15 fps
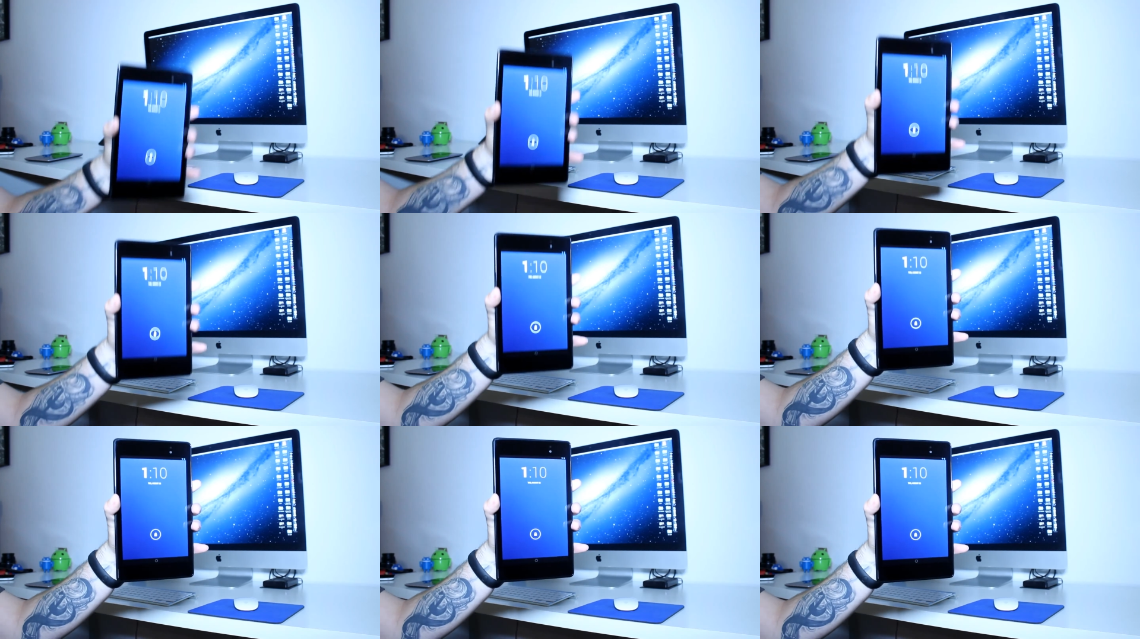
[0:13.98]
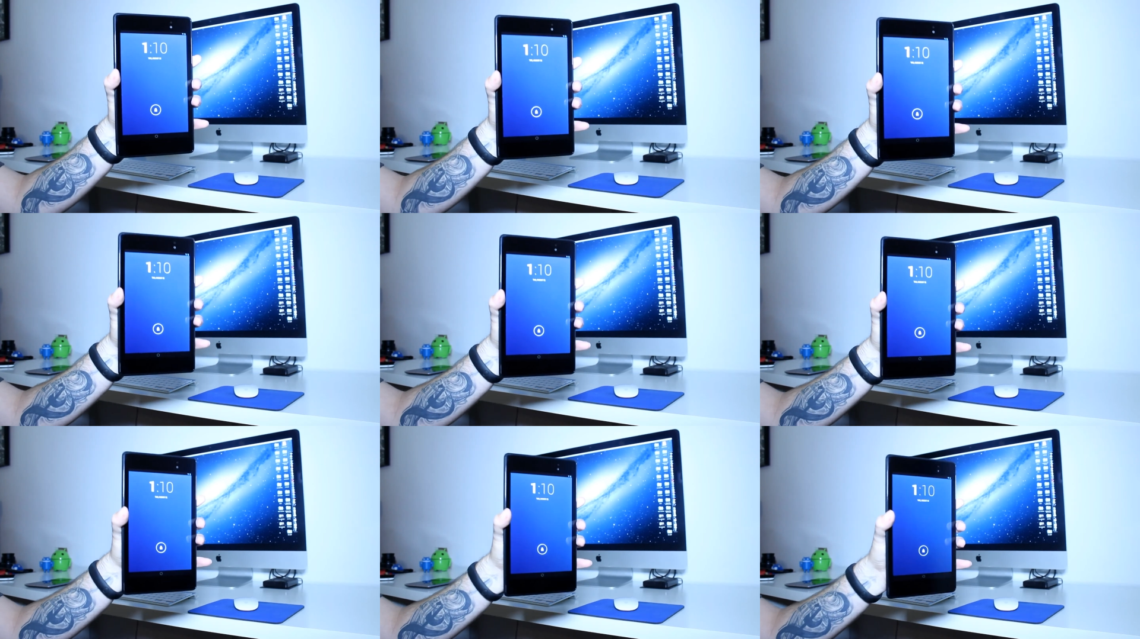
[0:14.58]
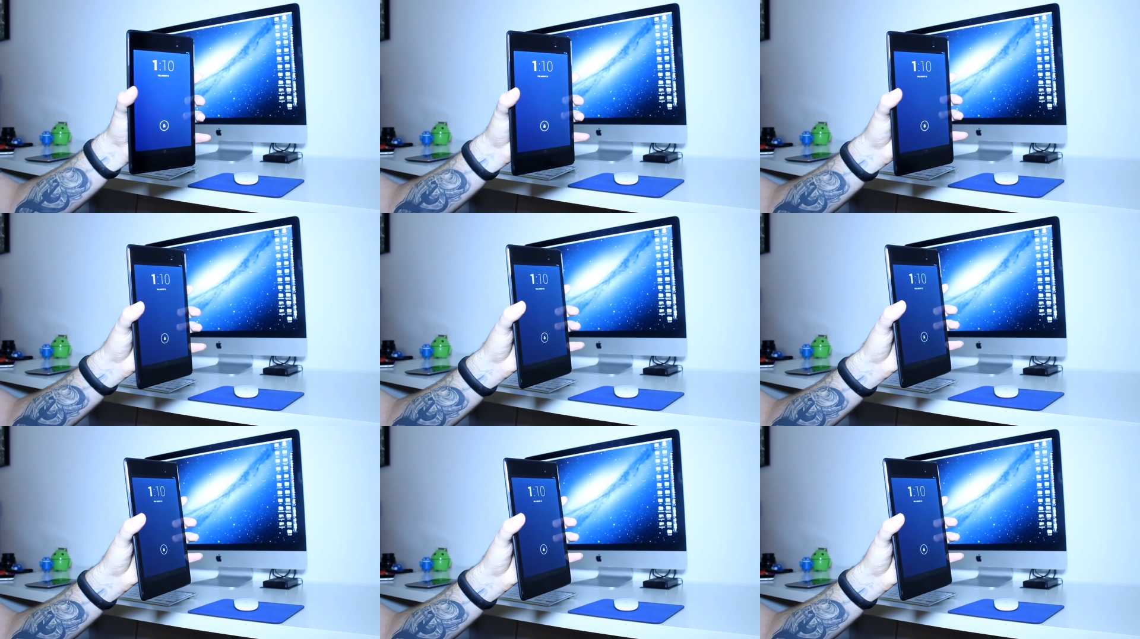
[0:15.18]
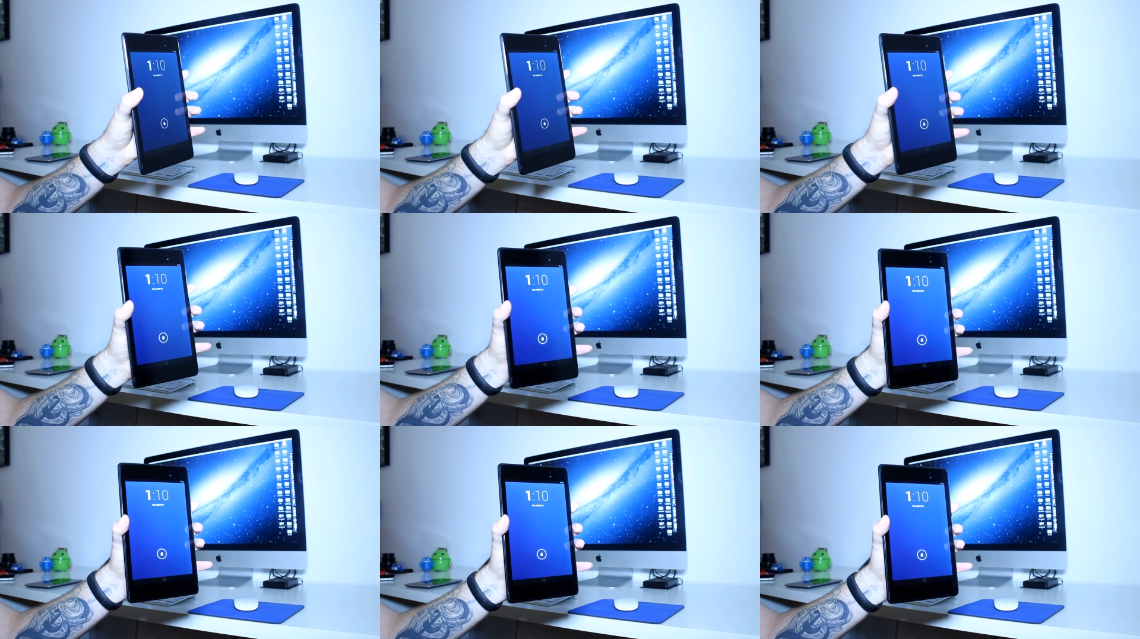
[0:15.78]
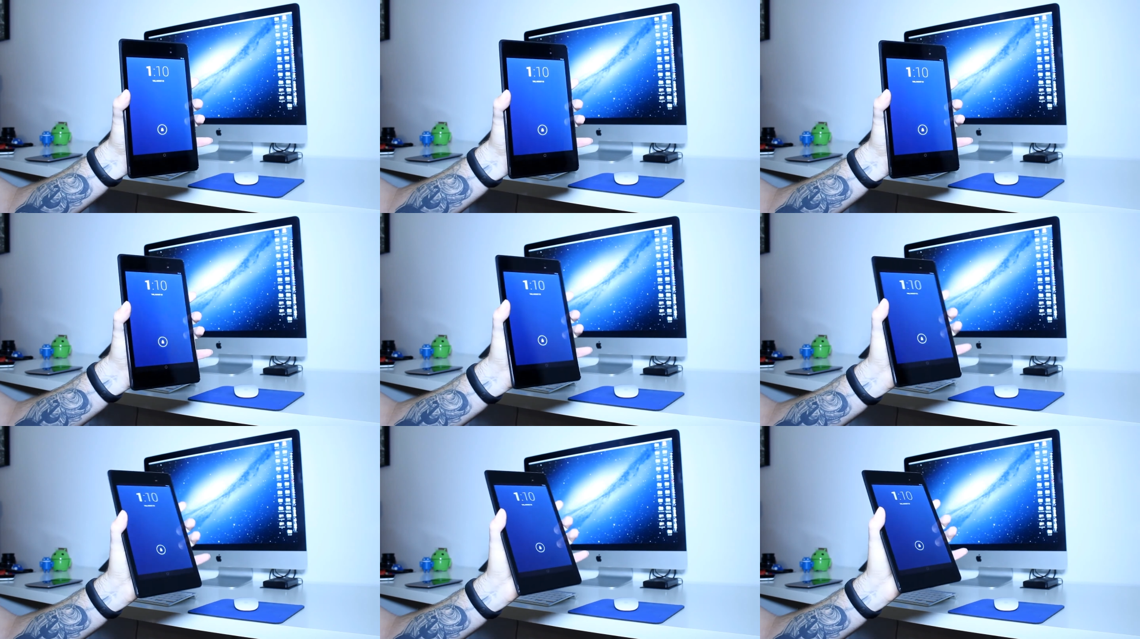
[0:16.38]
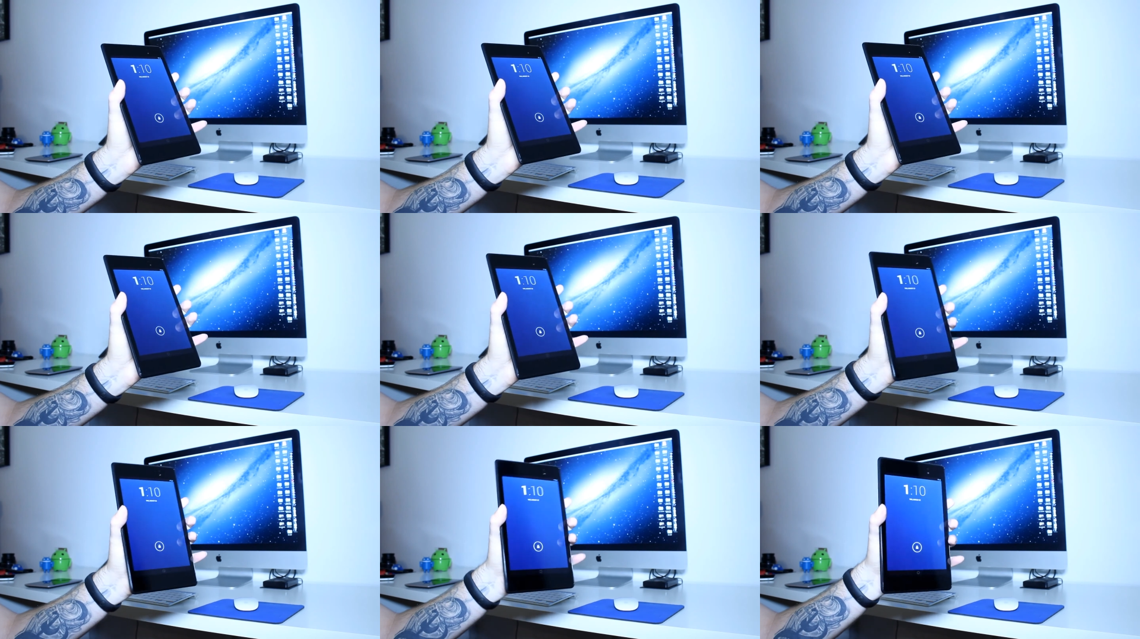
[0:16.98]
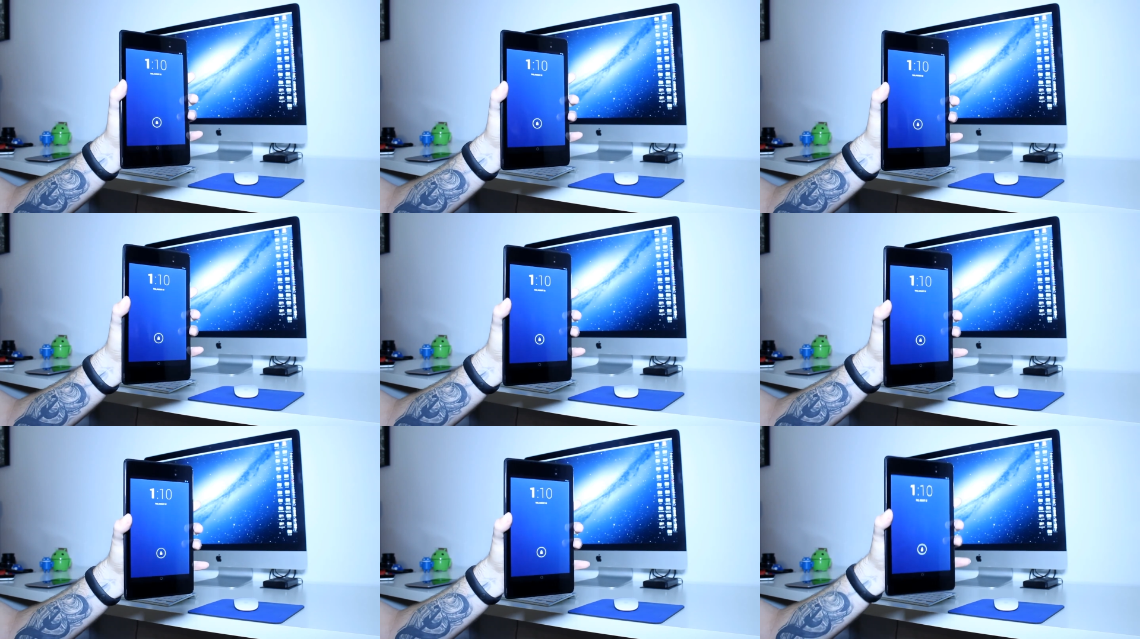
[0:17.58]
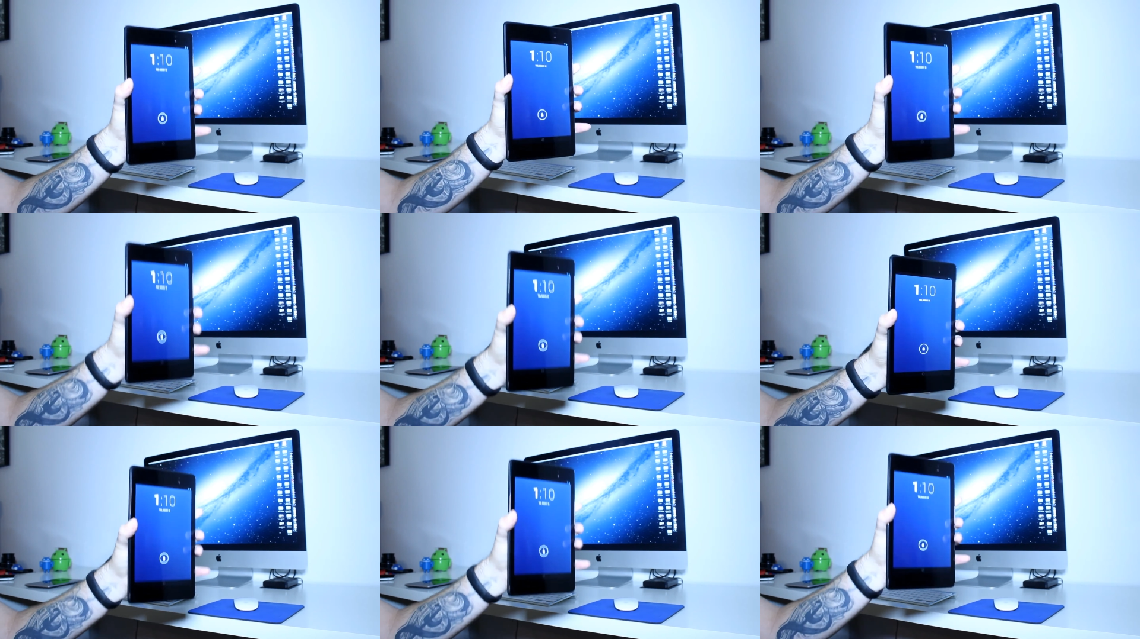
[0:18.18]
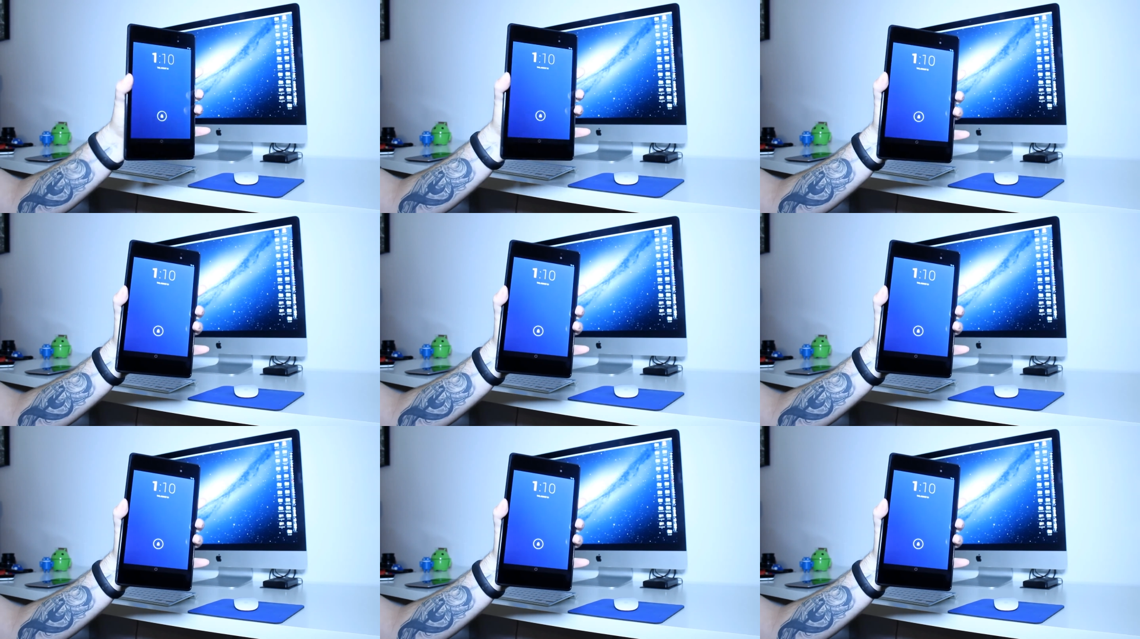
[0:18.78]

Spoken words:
No face is visible, so there are no lips to read.